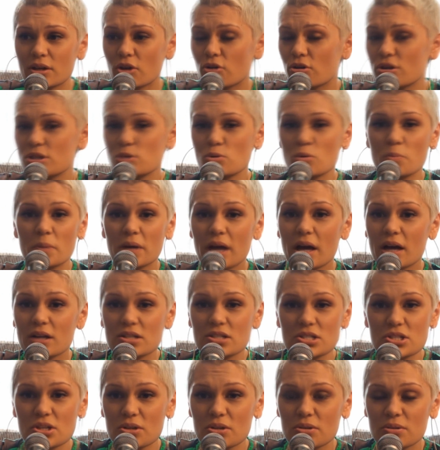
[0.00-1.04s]
Chris will be
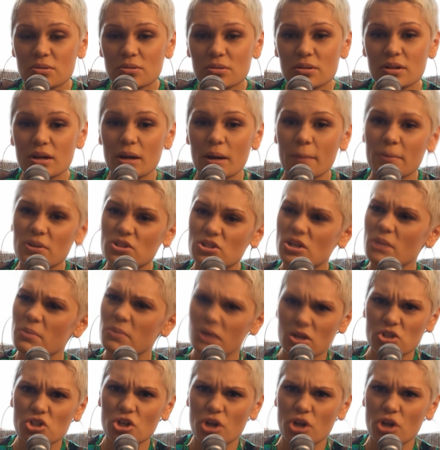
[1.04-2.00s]
out soon, but give me a